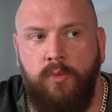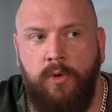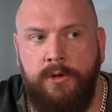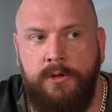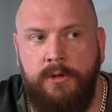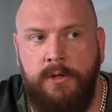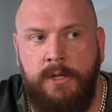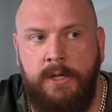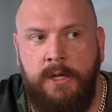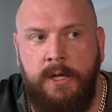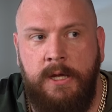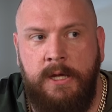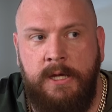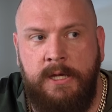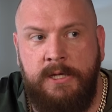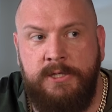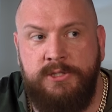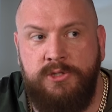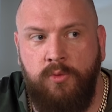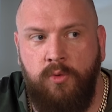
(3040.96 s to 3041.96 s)
one.
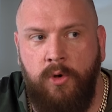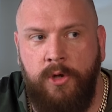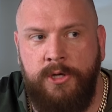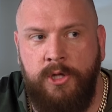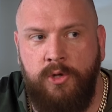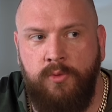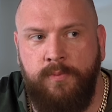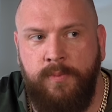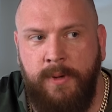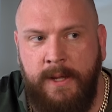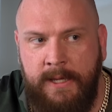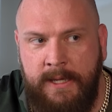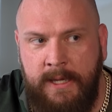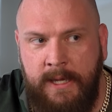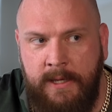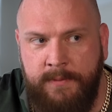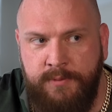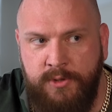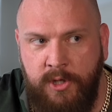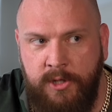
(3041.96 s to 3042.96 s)
He's the one who
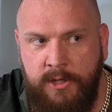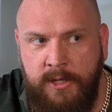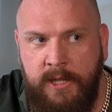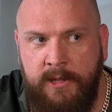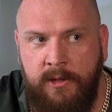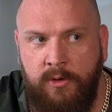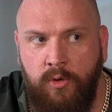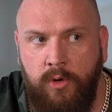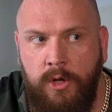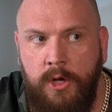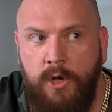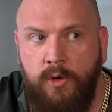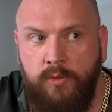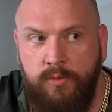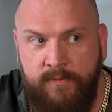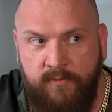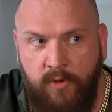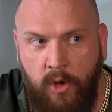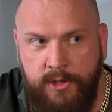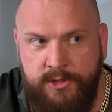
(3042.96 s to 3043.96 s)
keeps it together and go,
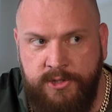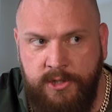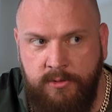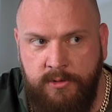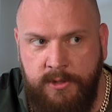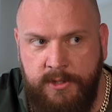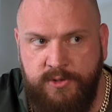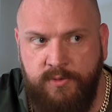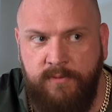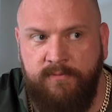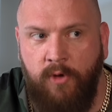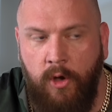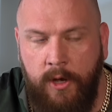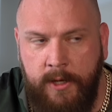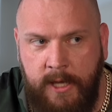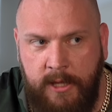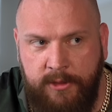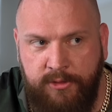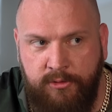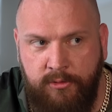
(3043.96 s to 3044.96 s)
we've got to do this, we've got to
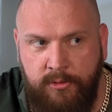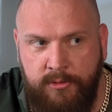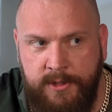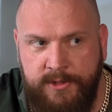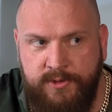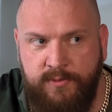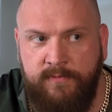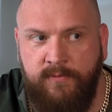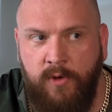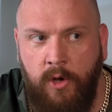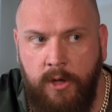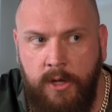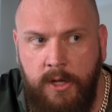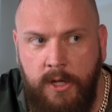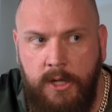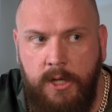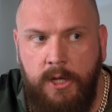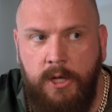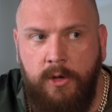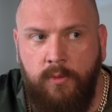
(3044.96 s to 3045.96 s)
get through this.
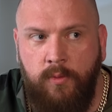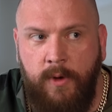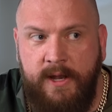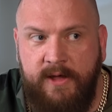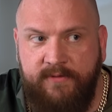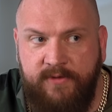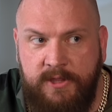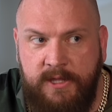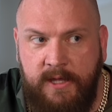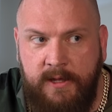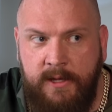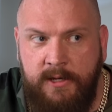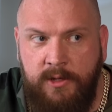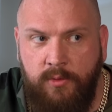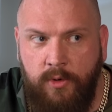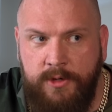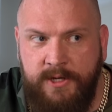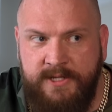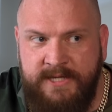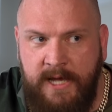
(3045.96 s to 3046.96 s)
Whenever
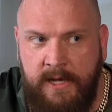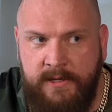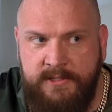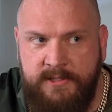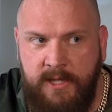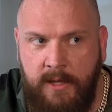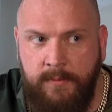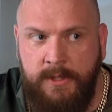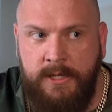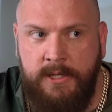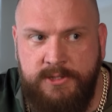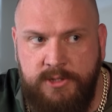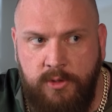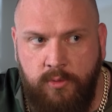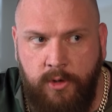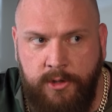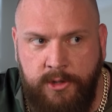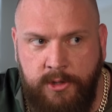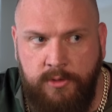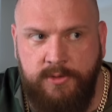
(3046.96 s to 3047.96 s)
anyone attacks them, he's the
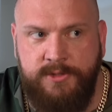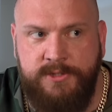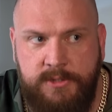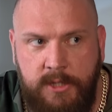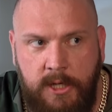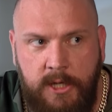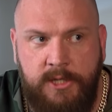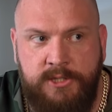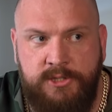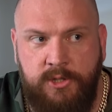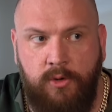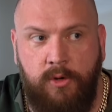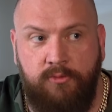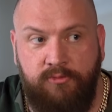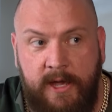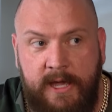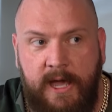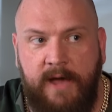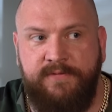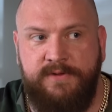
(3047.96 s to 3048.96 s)
one who's... So
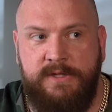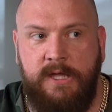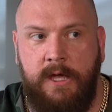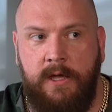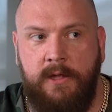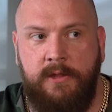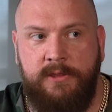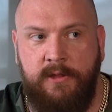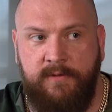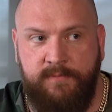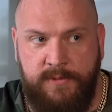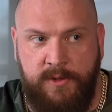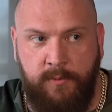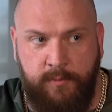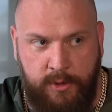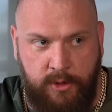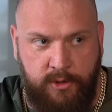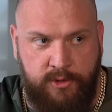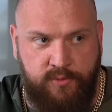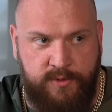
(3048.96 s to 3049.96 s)
right after the
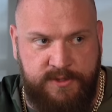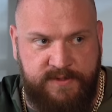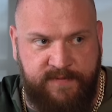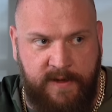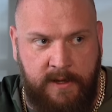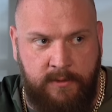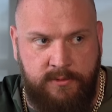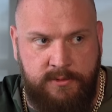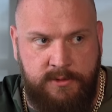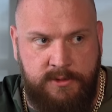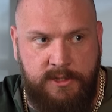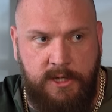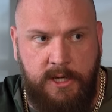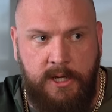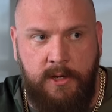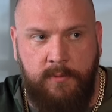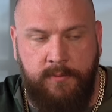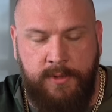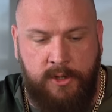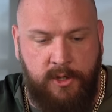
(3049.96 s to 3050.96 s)
blood was found,
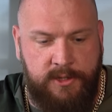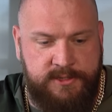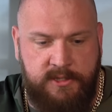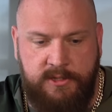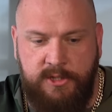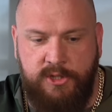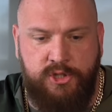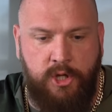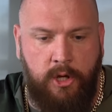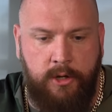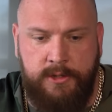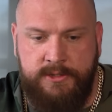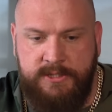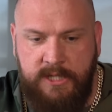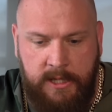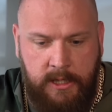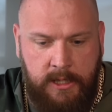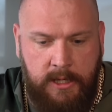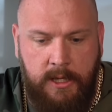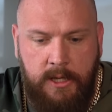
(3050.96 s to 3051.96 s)
because of the dogs,
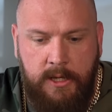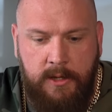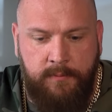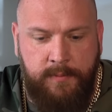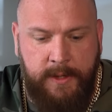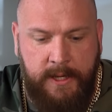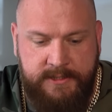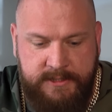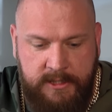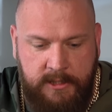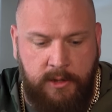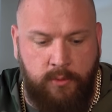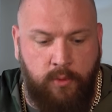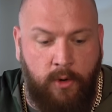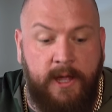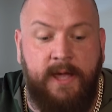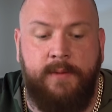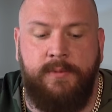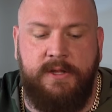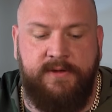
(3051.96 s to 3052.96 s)
they basically
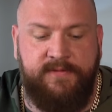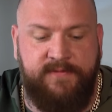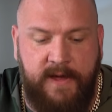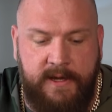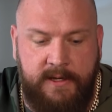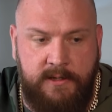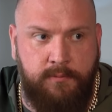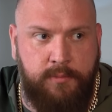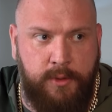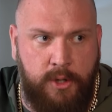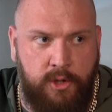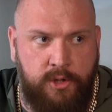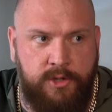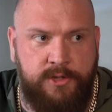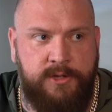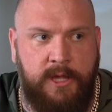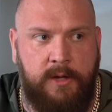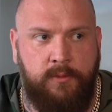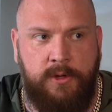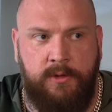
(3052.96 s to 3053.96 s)
were able to find
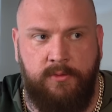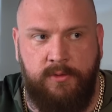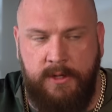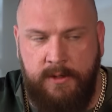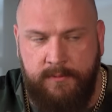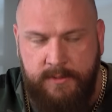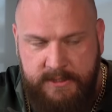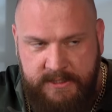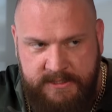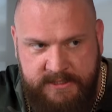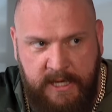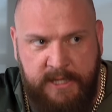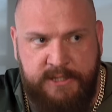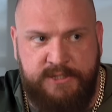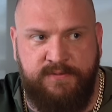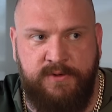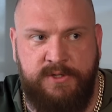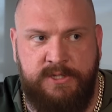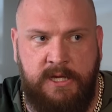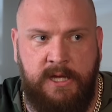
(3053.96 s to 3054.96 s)
blood that we were able to
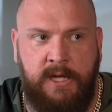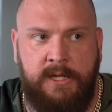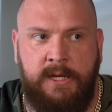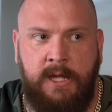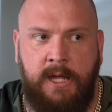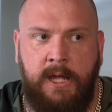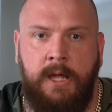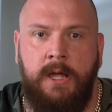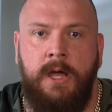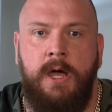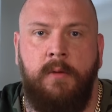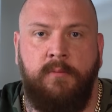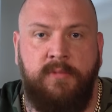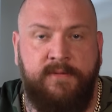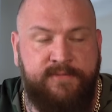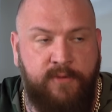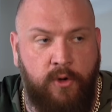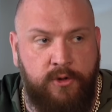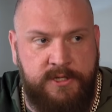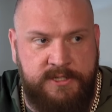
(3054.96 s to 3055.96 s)
test for DNA.
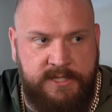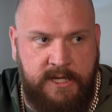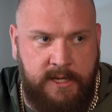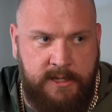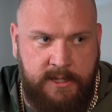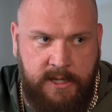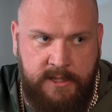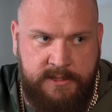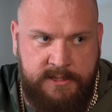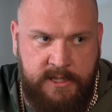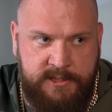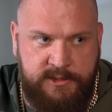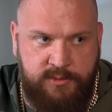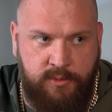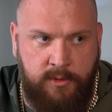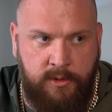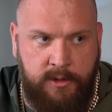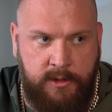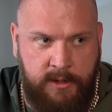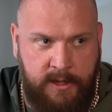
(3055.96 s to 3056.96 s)
Before the DNA tests
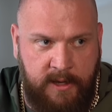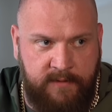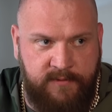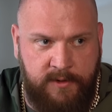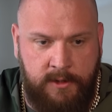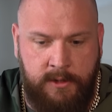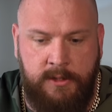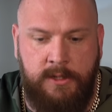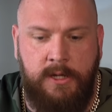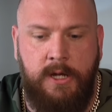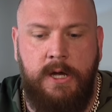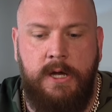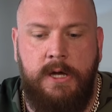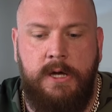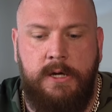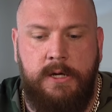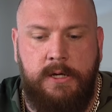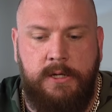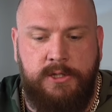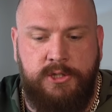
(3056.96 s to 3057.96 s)
were given,
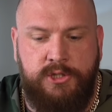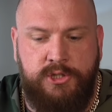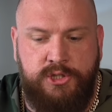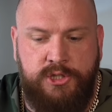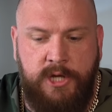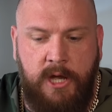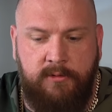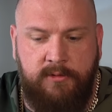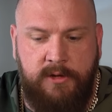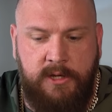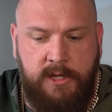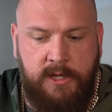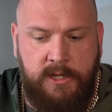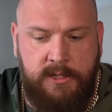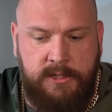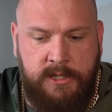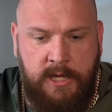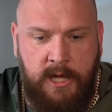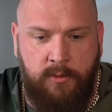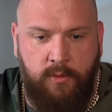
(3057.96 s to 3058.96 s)
Gerry
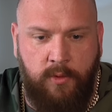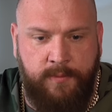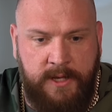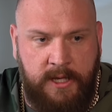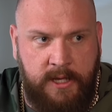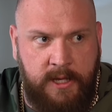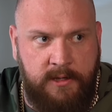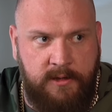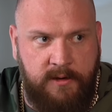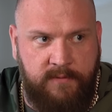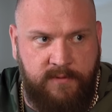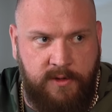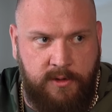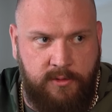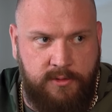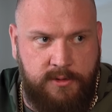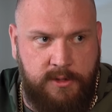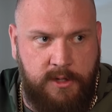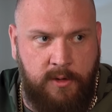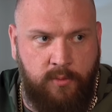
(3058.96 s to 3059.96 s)
and Kate were being
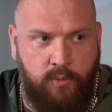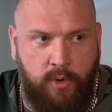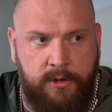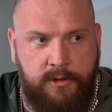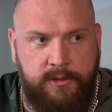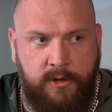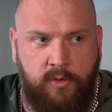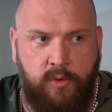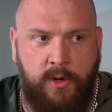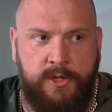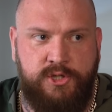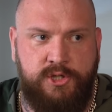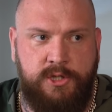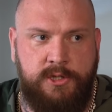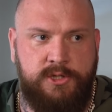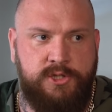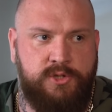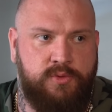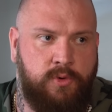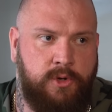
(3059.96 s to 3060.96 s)
interviewed, and one of the
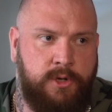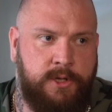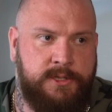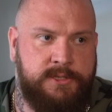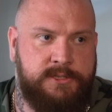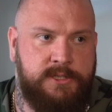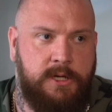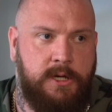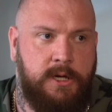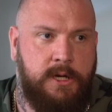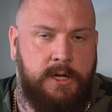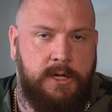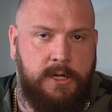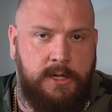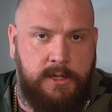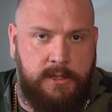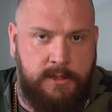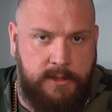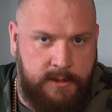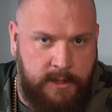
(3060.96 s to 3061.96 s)
questions was,
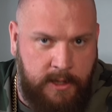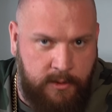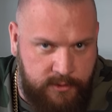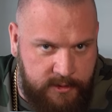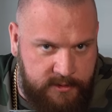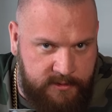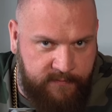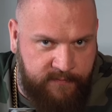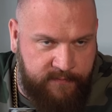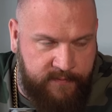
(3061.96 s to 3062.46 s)
how did you